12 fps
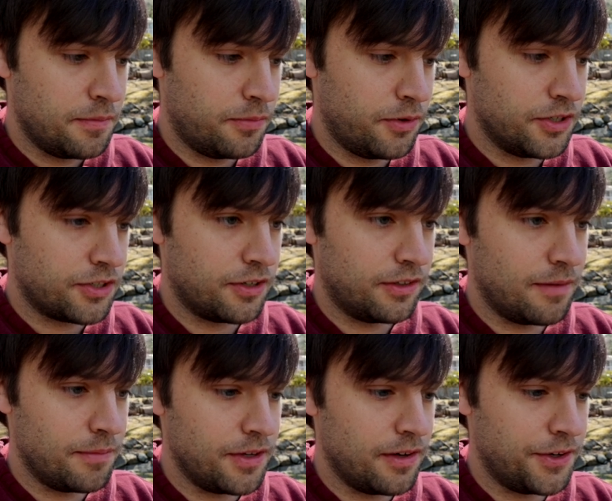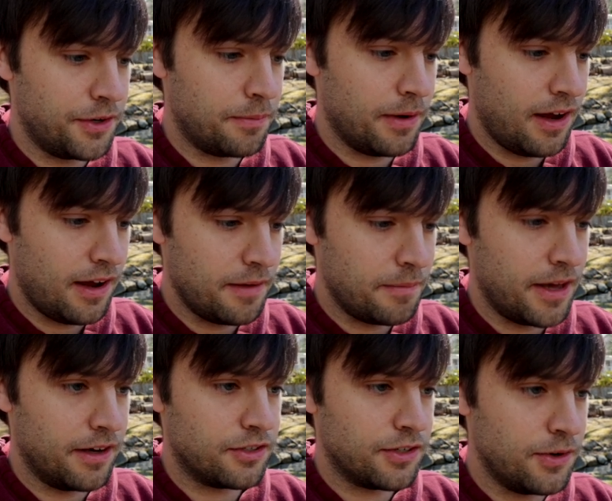British Columbia nearby,
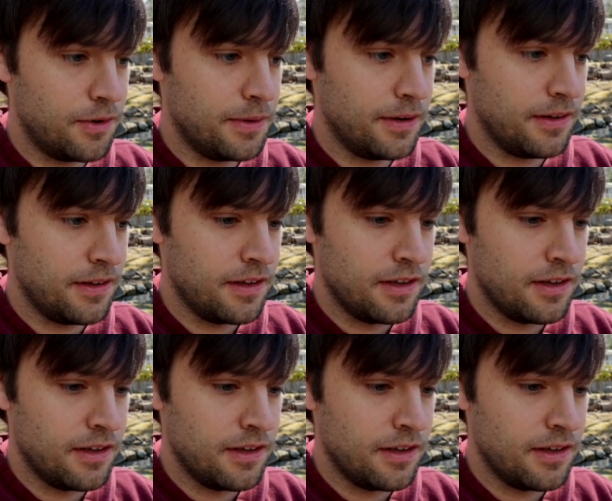Manitoba,